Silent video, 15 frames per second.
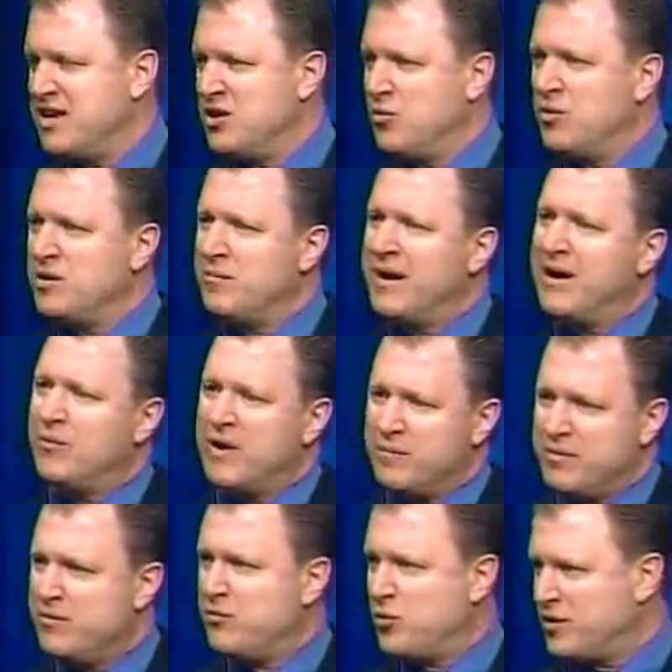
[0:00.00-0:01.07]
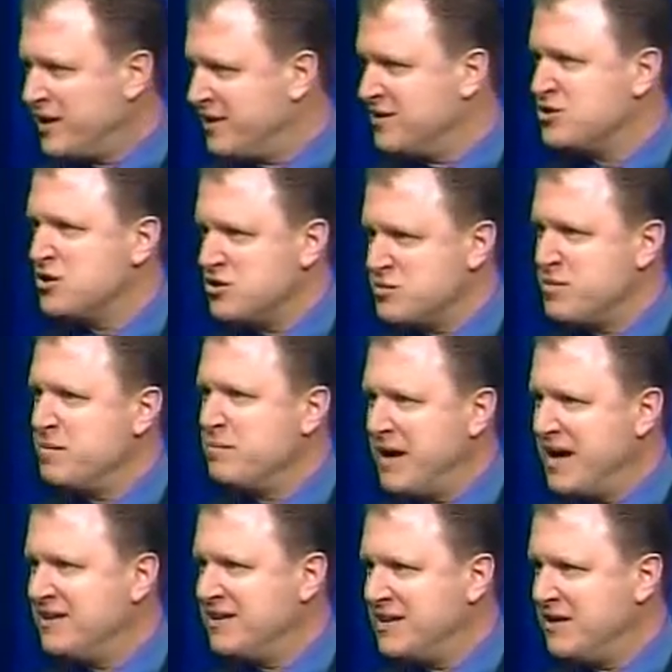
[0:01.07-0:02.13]
you don't want to buy it right before that and, so to speak,
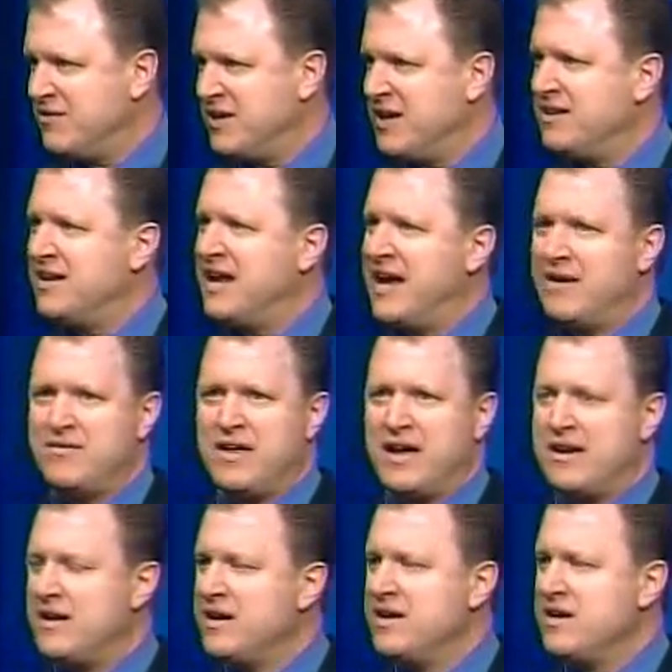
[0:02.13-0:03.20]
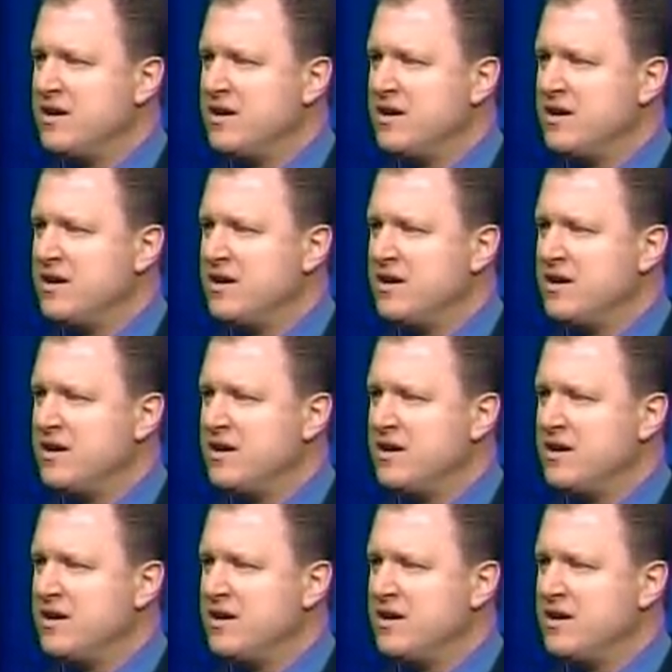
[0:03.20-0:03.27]
buy the dividend and have that